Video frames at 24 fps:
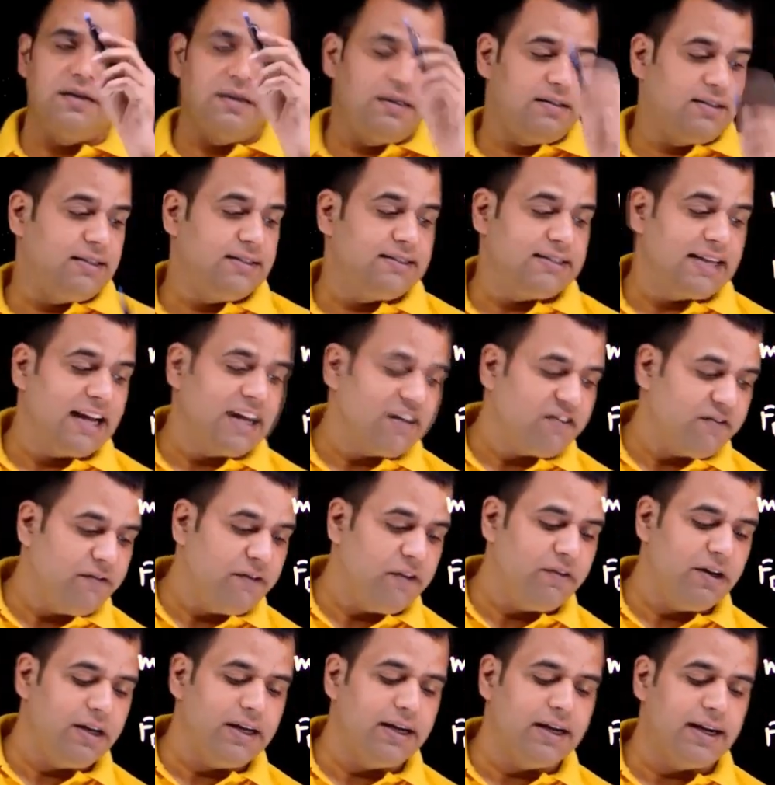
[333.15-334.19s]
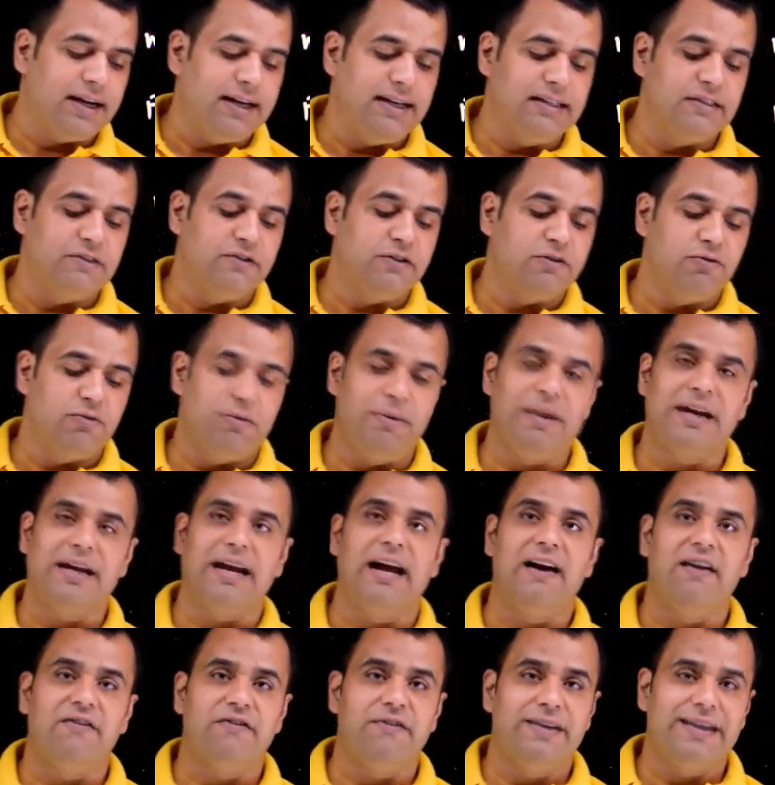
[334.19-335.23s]
since FB will increase, which will make
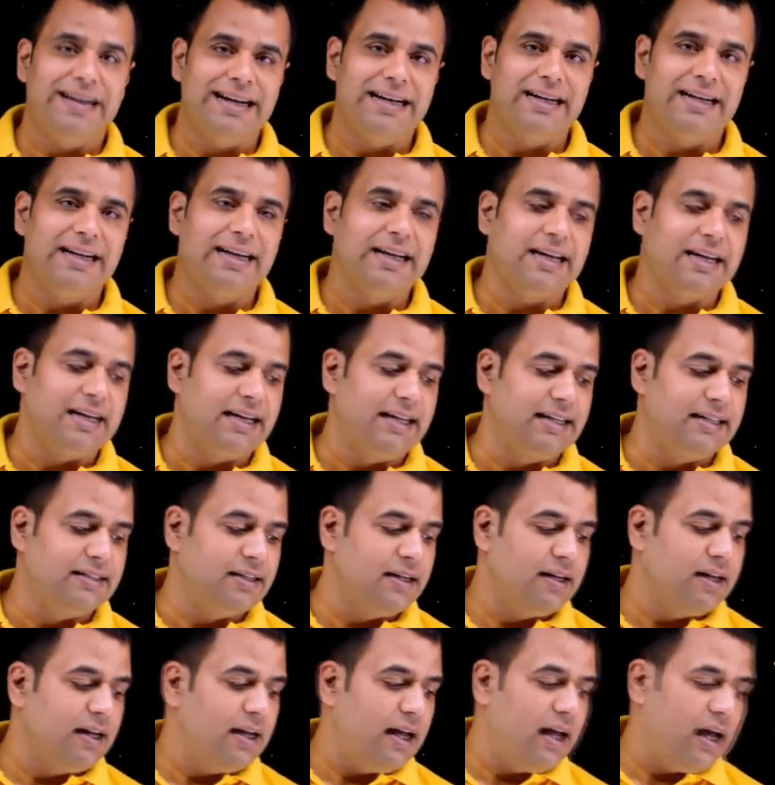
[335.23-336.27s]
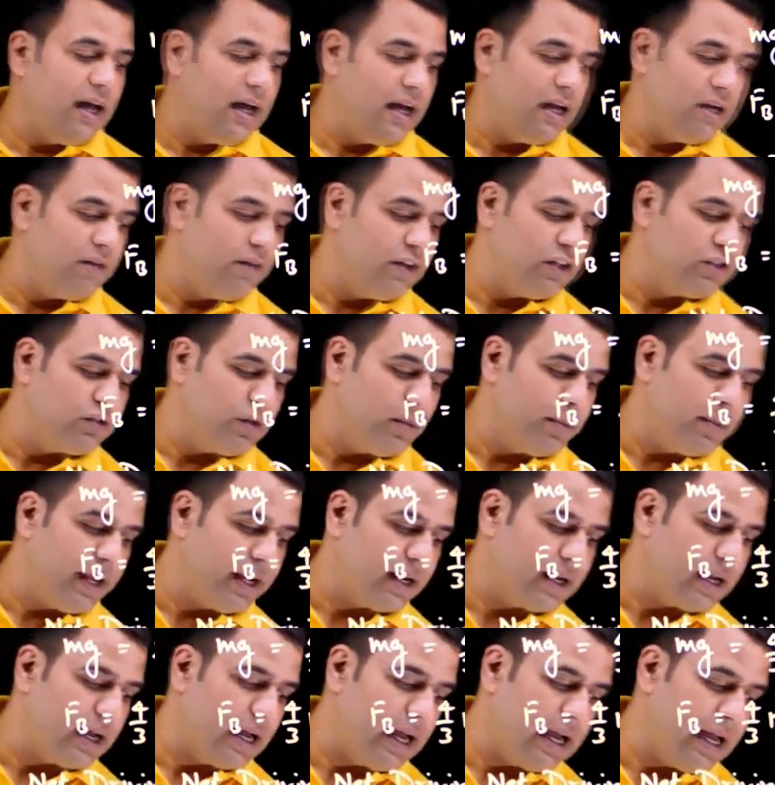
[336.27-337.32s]
F net decrease, and which will
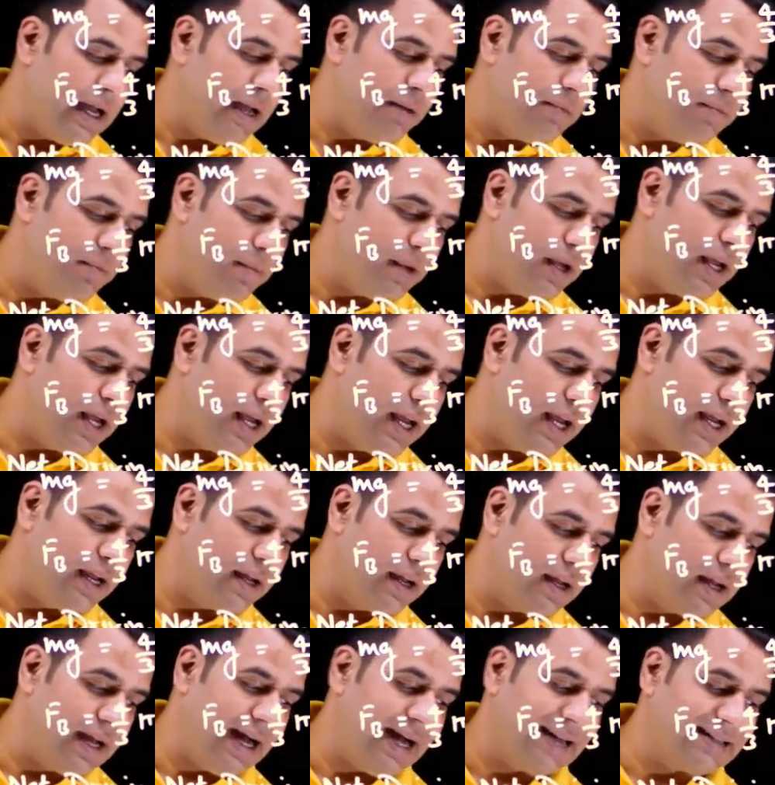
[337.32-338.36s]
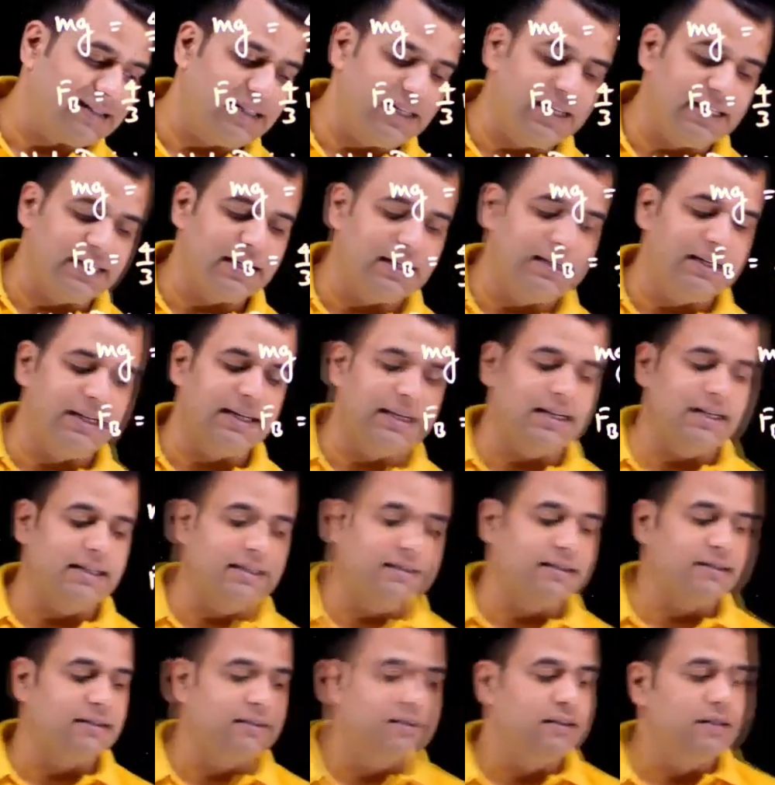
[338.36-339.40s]
make MA, acceleration,
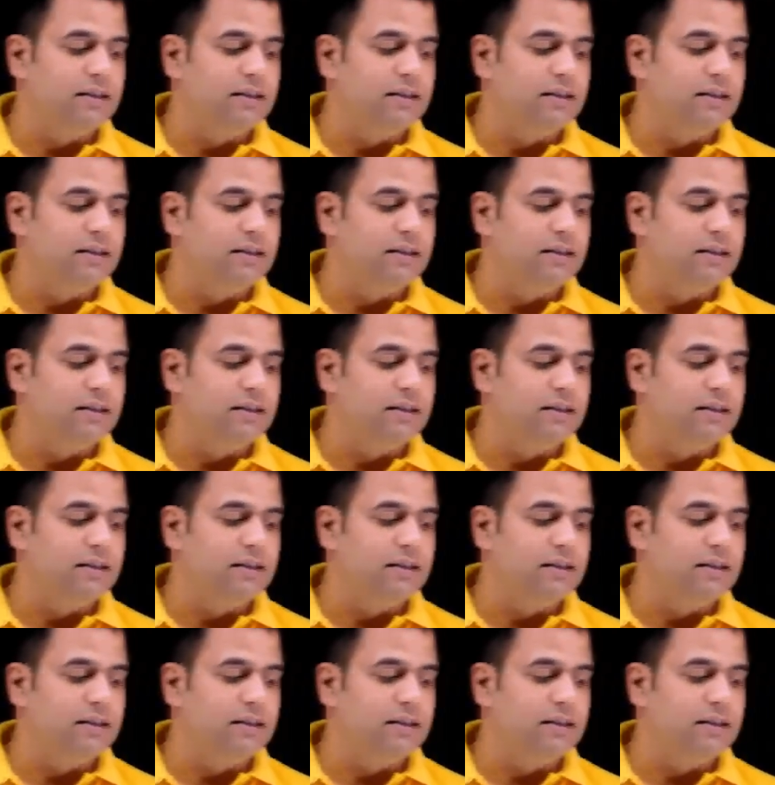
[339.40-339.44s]
decrease.